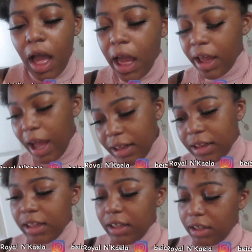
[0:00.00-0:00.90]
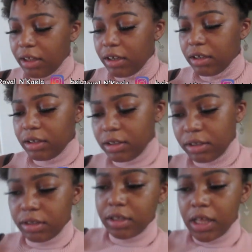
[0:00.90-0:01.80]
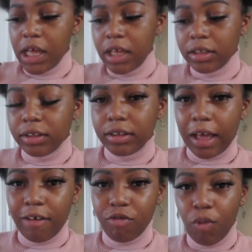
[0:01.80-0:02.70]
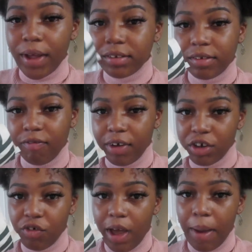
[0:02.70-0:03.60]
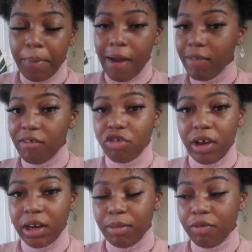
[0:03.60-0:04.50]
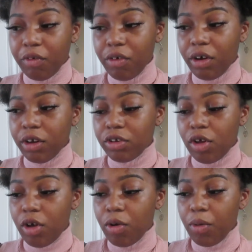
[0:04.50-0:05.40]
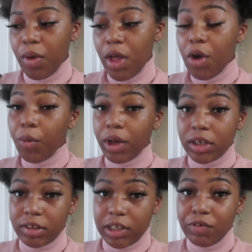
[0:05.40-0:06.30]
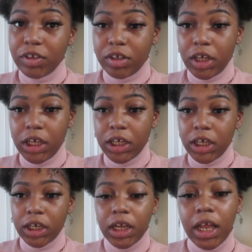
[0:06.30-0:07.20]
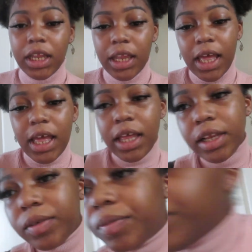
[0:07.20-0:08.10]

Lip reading: I got the Southwest veggie wrap. I've never tried it before, so we're gonna see if it's good. And then